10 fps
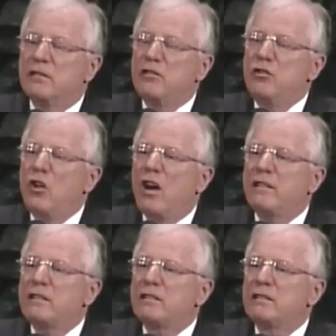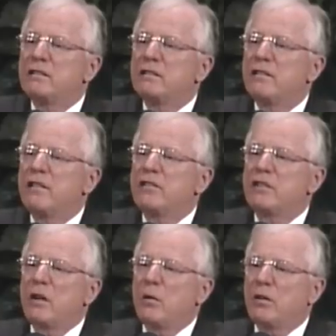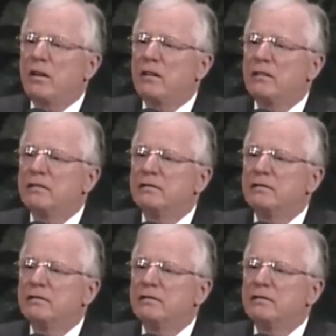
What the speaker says: not the sower.